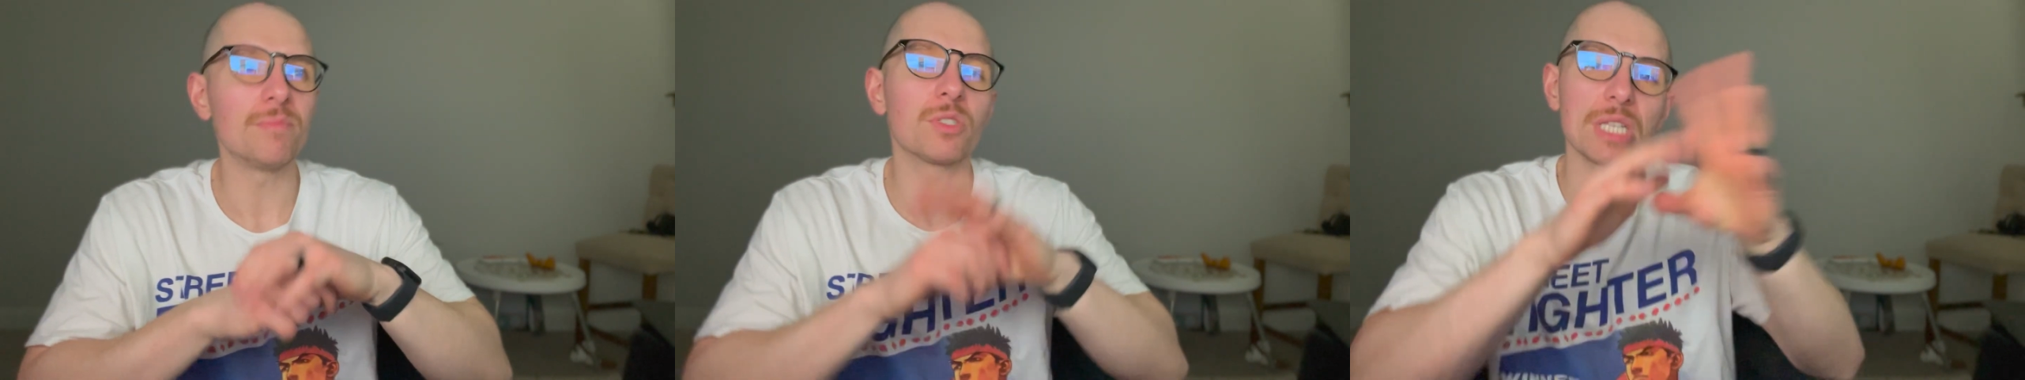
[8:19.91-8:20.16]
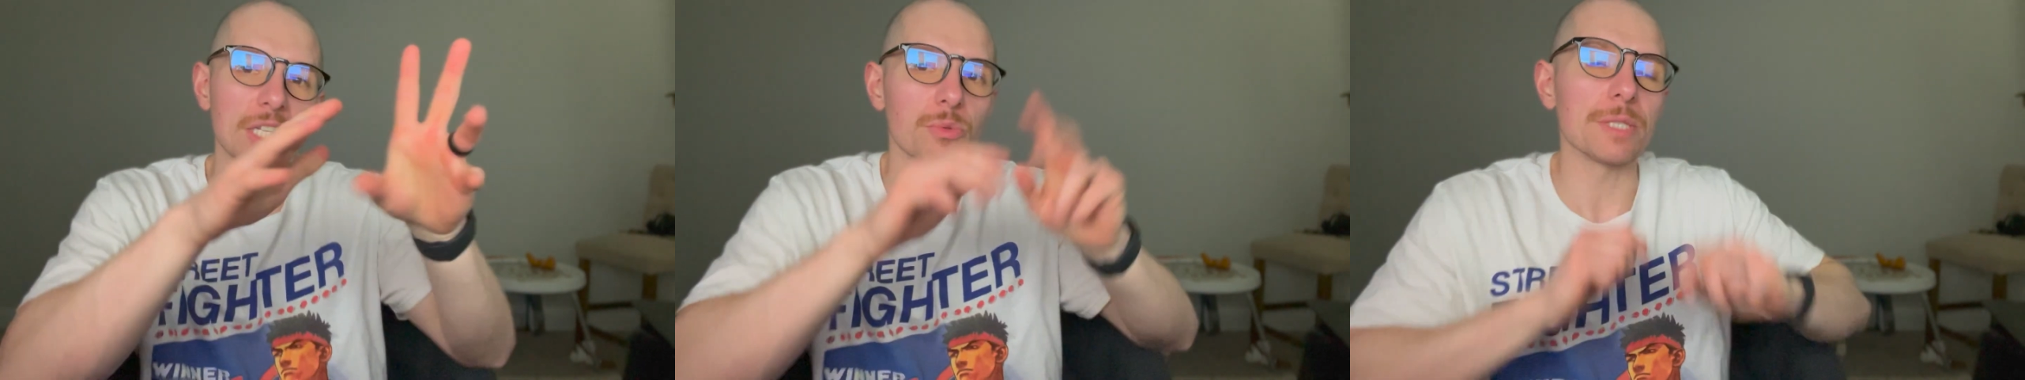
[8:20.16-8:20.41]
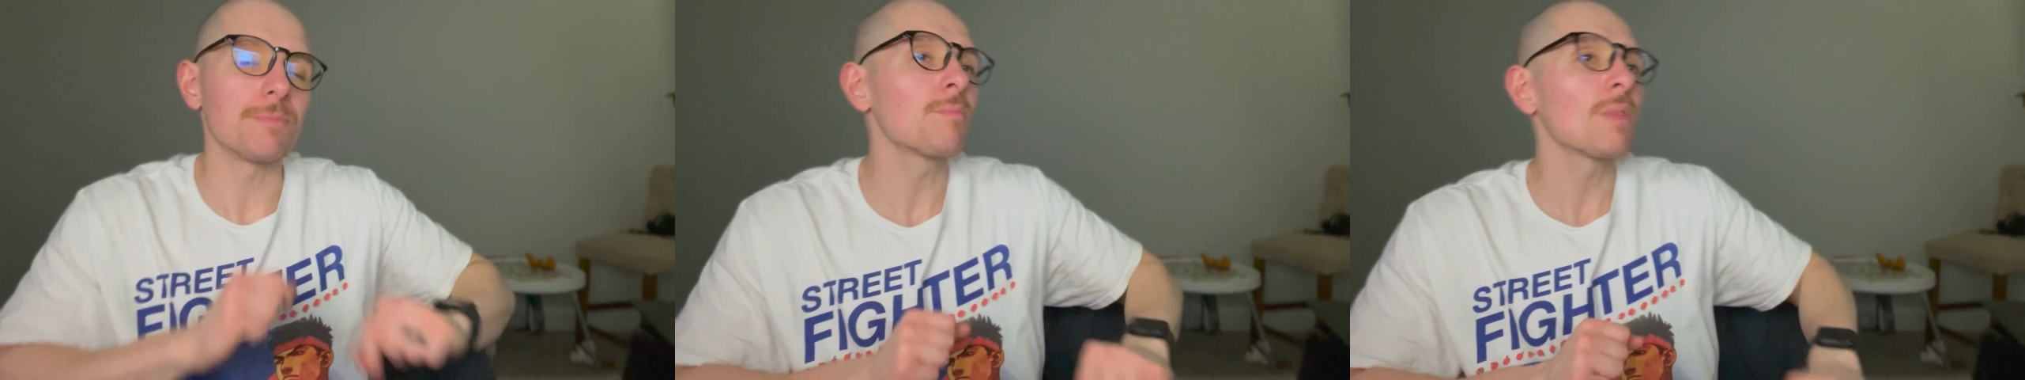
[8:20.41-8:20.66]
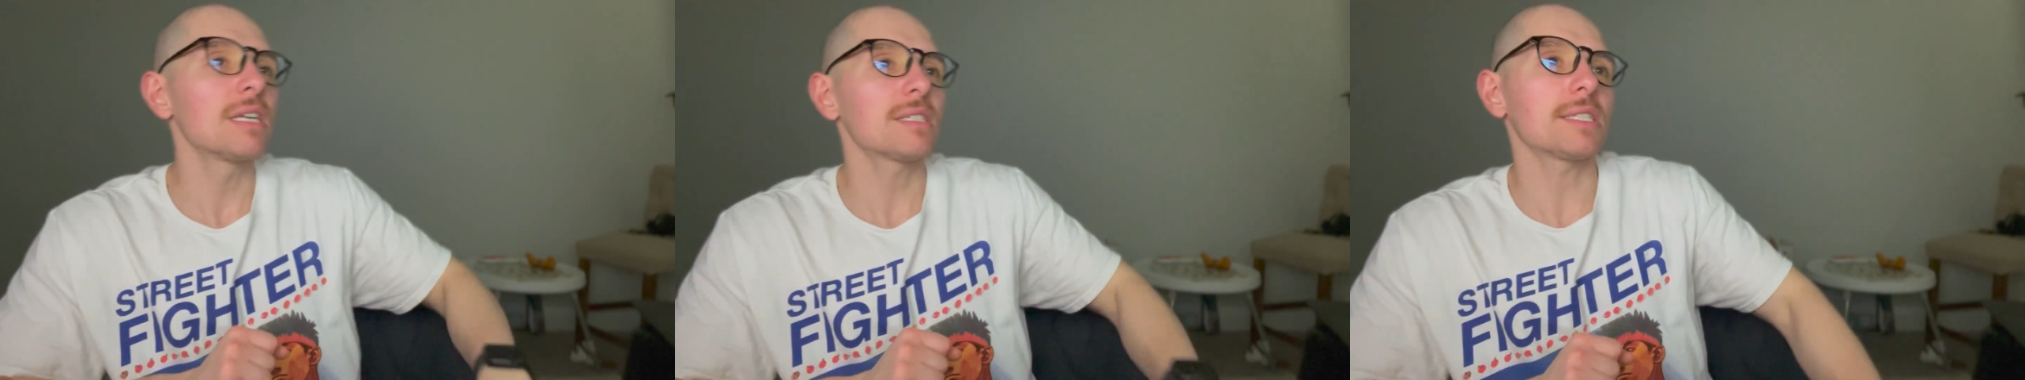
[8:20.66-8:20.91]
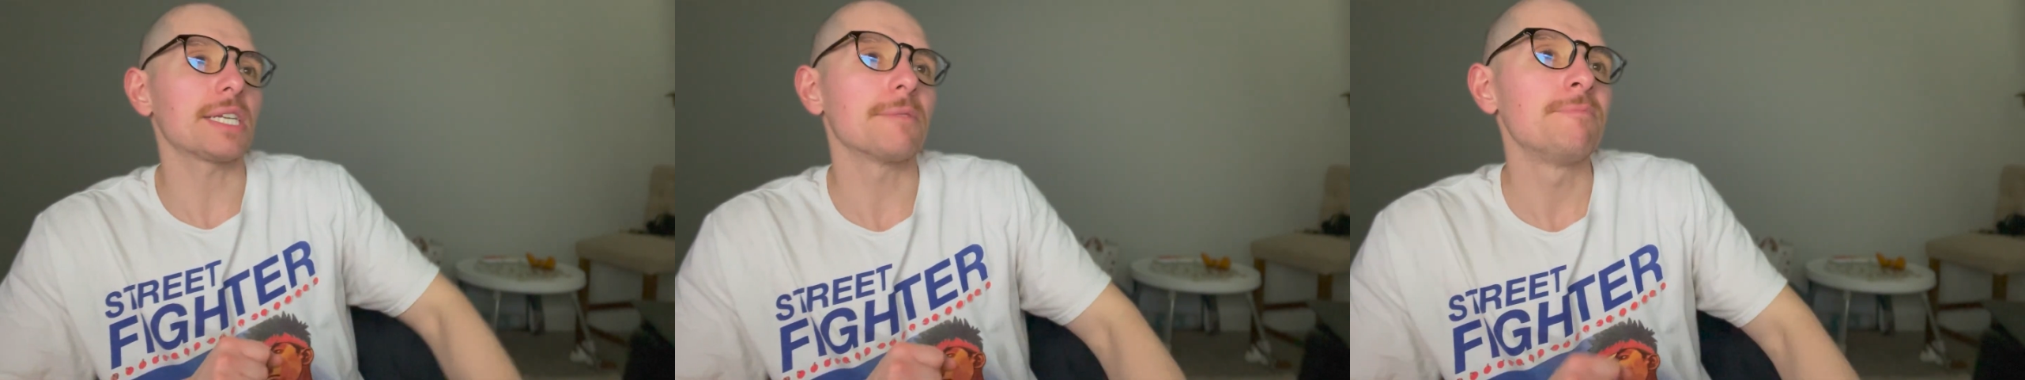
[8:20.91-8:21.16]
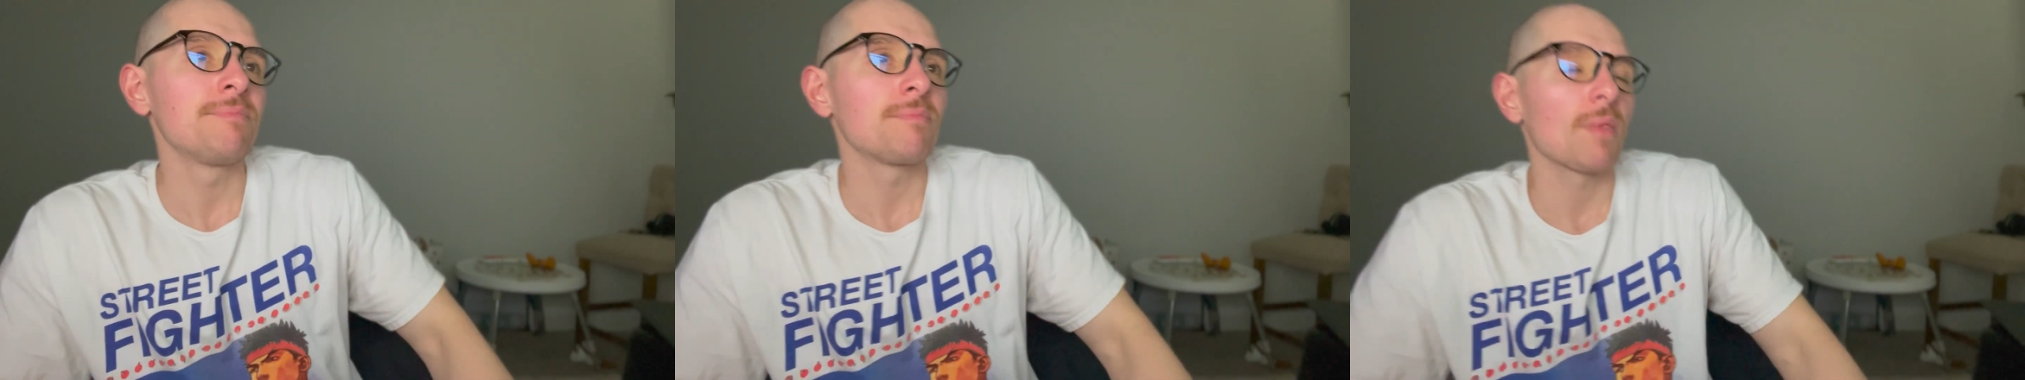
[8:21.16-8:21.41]
So let's read, it says here,
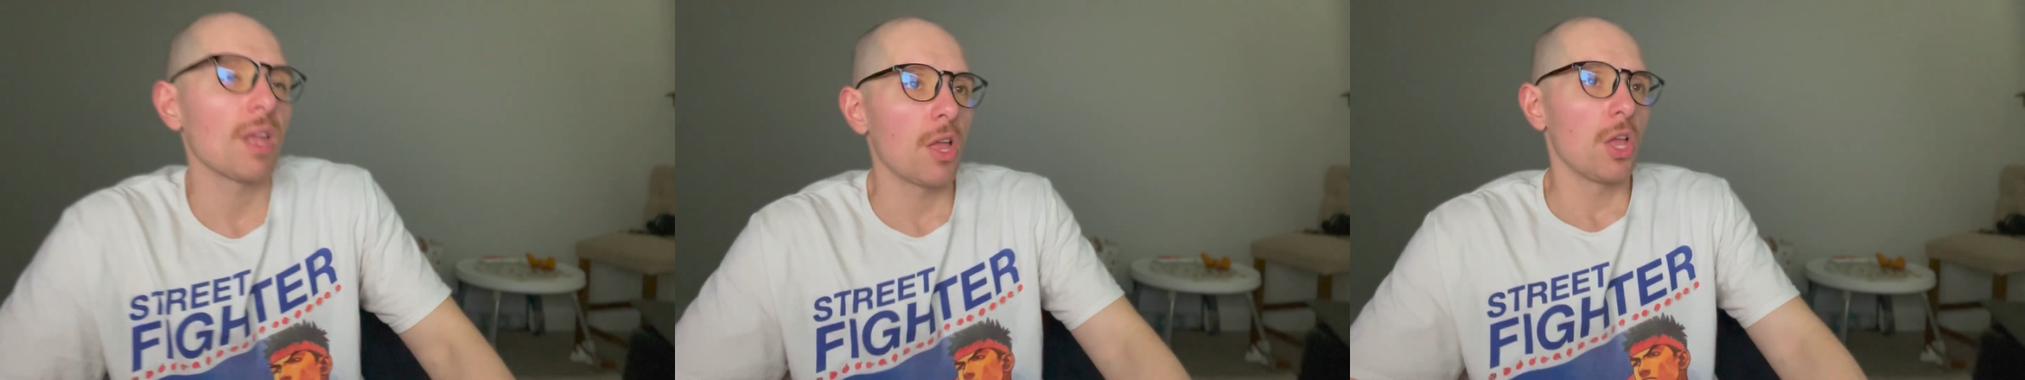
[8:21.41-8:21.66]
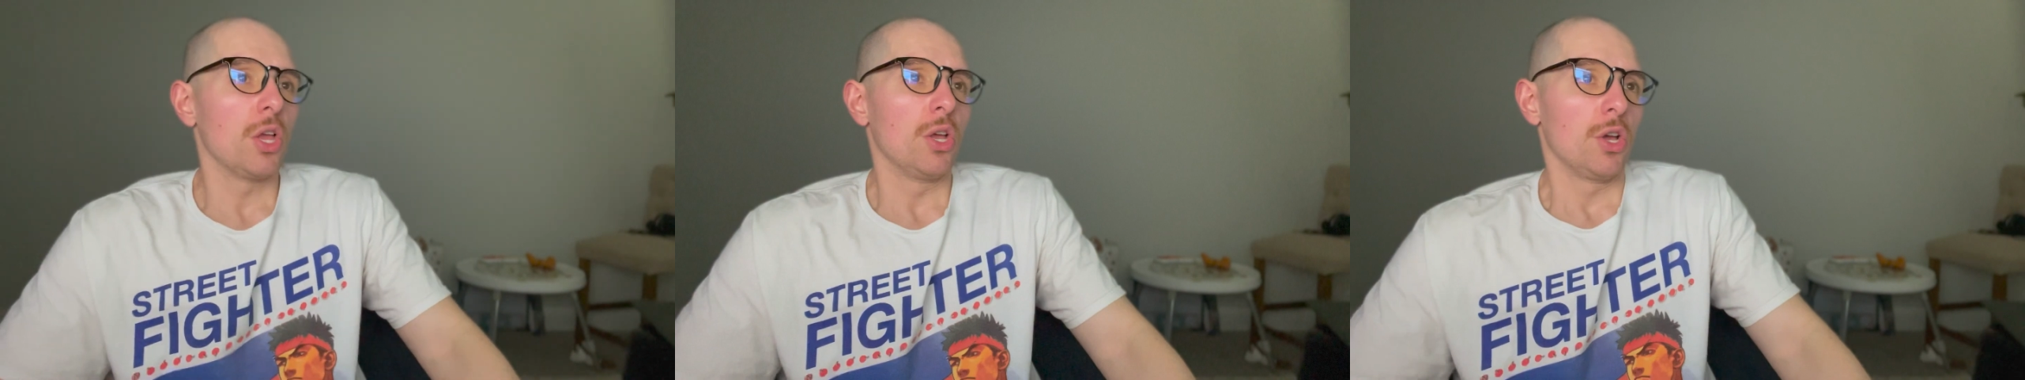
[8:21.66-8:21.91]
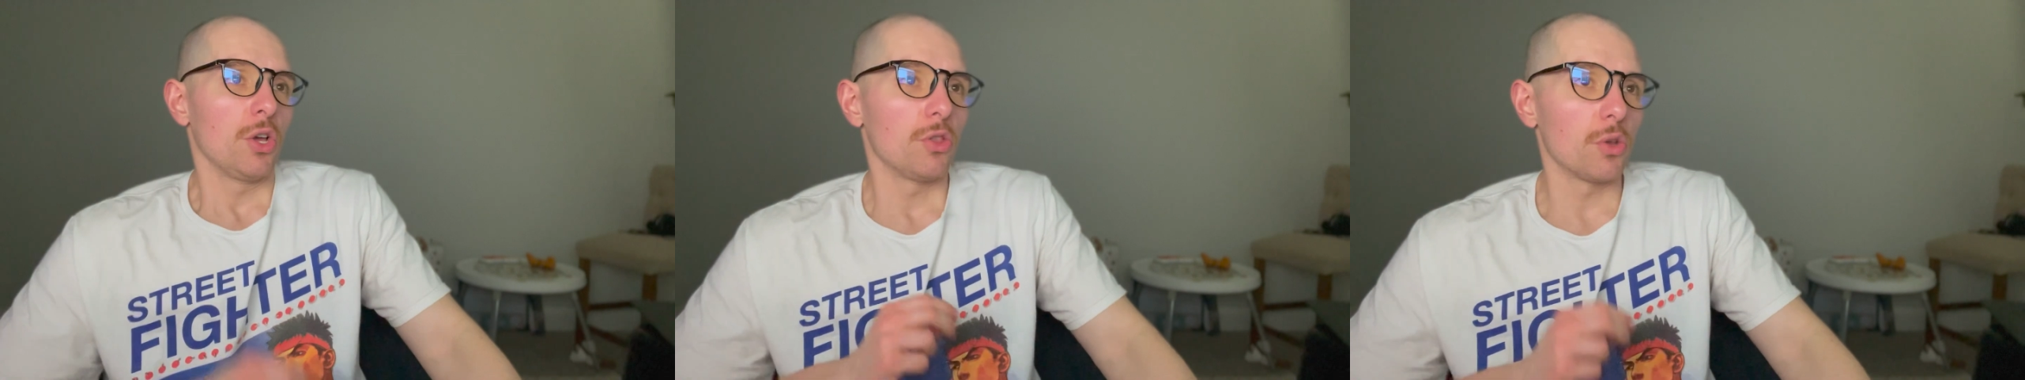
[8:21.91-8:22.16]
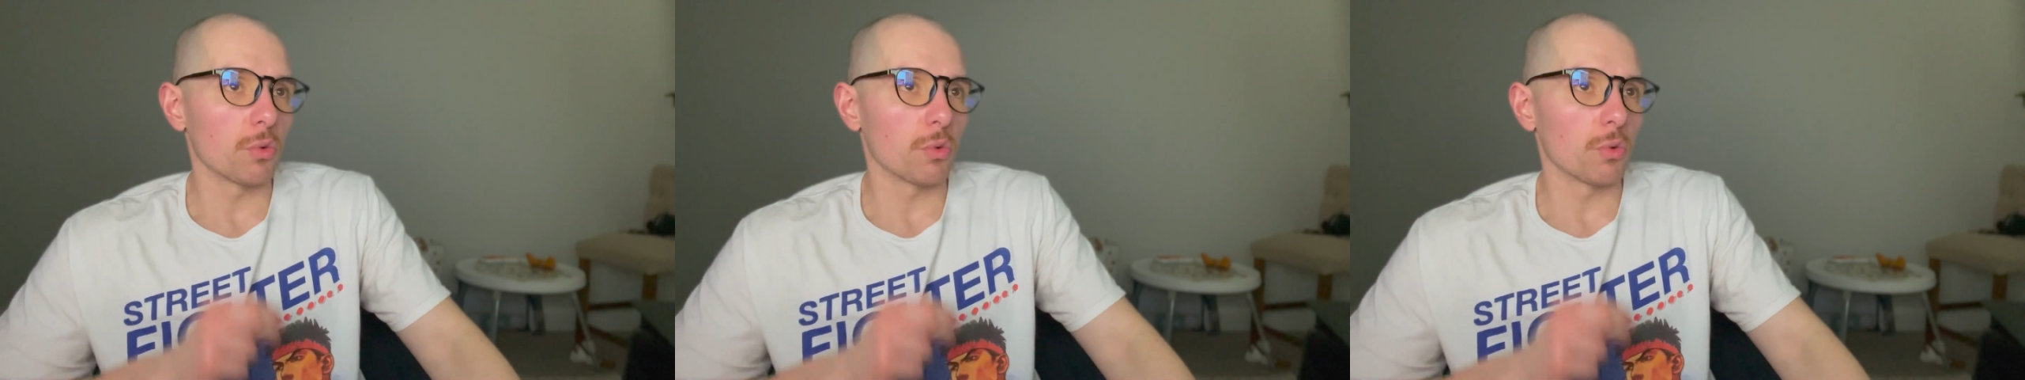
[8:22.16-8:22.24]
the